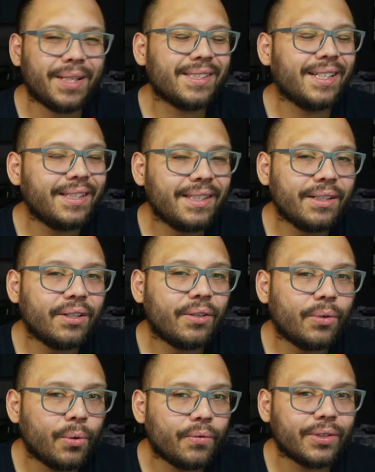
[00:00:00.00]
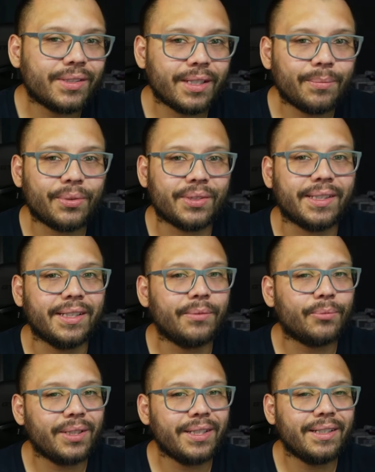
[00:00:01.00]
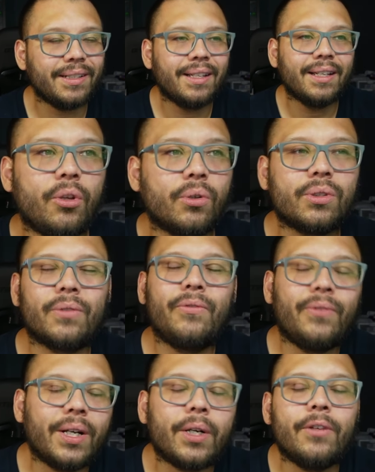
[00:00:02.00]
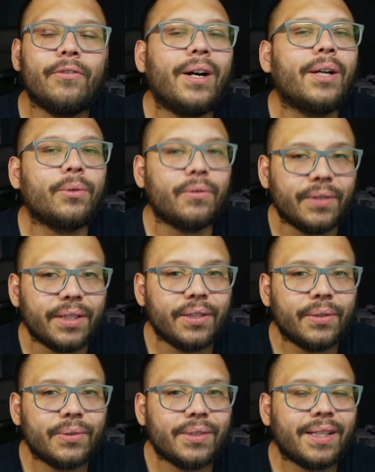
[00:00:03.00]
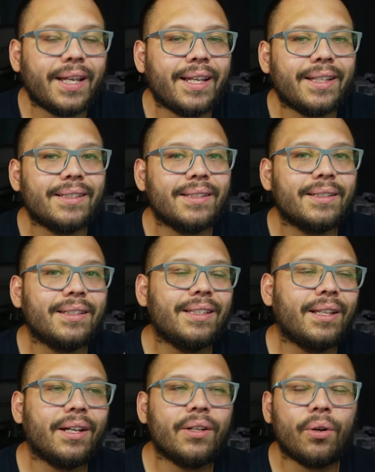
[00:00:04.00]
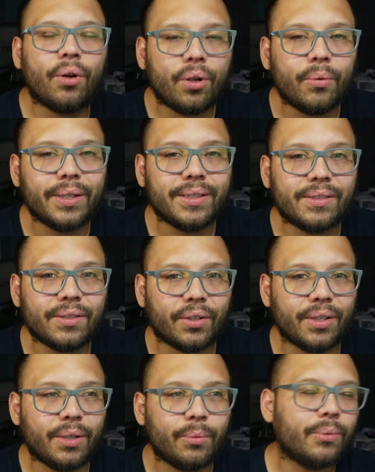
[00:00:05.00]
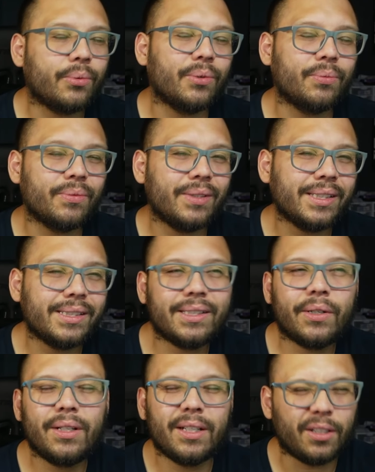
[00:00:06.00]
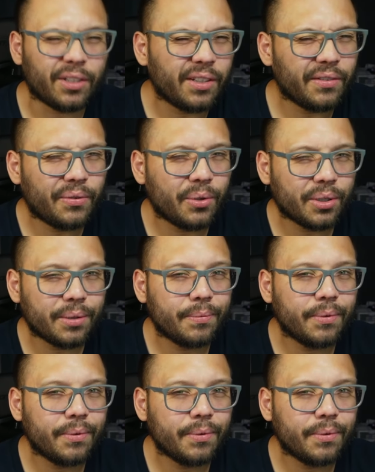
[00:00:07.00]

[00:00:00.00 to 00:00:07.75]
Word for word: because anything over 10% really, those are very viral videos and not always are they what we're necessarily looking for.